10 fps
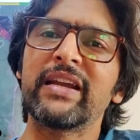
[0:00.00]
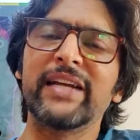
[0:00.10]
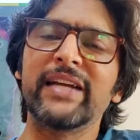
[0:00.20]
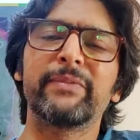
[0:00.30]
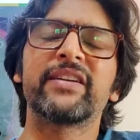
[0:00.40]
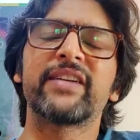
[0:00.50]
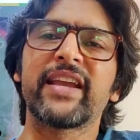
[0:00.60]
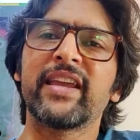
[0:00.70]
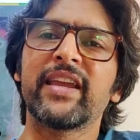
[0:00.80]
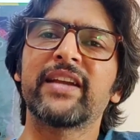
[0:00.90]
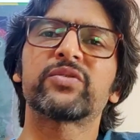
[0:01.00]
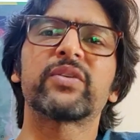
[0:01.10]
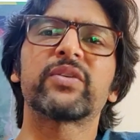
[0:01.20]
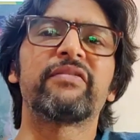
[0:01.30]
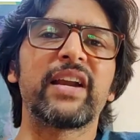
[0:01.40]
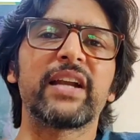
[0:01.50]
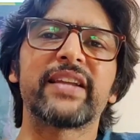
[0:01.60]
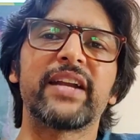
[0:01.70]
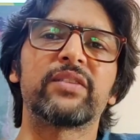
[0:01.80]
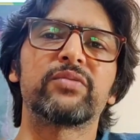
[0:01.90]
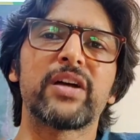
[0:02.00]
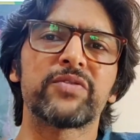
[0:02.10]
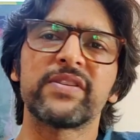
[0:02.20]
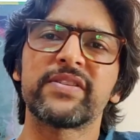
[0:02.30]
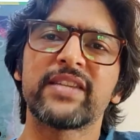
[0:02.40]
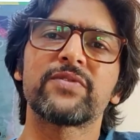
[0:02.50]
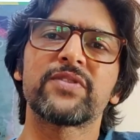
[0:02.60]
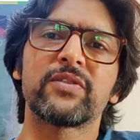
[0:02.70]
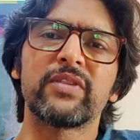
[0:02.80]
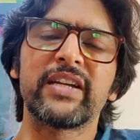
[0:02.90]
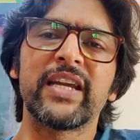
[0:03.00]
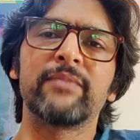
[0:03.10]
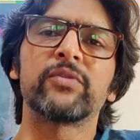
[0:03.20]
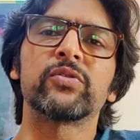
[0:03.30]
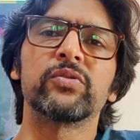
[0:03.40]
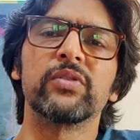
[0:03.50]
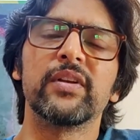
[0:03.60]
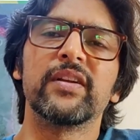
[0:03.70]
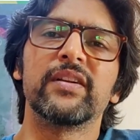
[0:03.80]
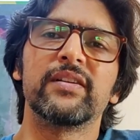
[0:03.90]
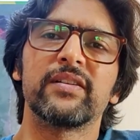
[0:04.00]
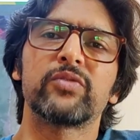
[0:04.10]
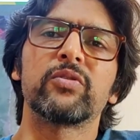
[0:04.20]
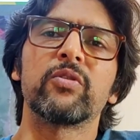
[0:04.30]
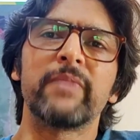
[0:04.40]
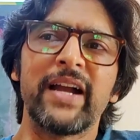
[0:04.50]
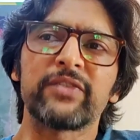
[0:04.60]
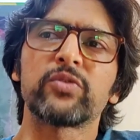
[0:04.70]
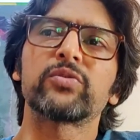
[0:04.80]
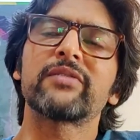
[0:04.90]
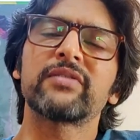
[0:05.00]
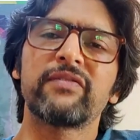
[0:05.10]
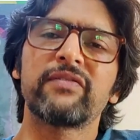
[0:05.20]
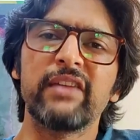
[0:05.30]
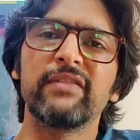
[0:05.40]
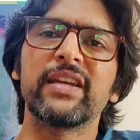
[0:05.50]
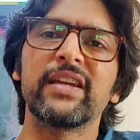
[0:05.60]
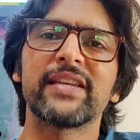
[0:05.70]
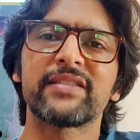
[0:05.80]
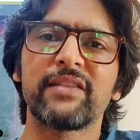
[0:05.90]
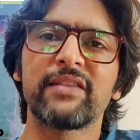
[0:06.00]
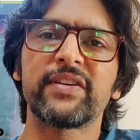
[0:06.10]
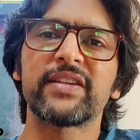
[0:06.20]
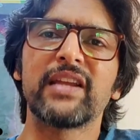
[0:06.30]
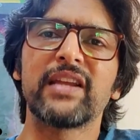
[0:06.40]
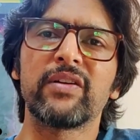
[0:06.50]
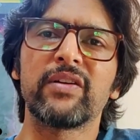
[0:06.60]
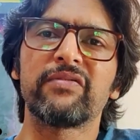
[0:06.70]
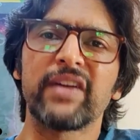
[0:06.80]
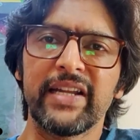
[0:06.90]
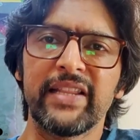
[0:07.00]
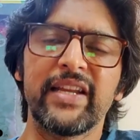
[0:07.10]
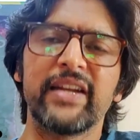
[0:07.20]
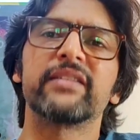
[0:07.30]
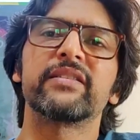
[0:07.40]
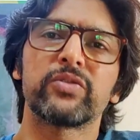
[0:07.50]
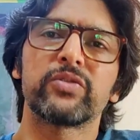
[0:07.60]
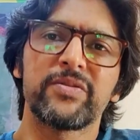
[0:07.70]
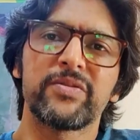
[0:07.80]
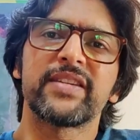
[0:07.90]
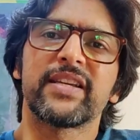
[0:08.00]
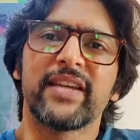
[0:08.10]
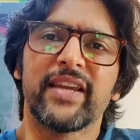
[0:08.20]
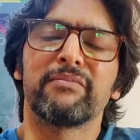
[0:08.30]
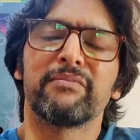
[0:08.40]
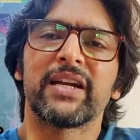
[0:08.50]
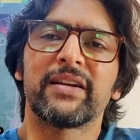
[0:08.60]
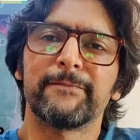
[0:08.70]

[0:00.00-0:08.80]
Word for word: I'd been tracking it, so I felt that 2006 was a good time to go back. So 2005 we raised our first Helion fund, and then 2006 I came back.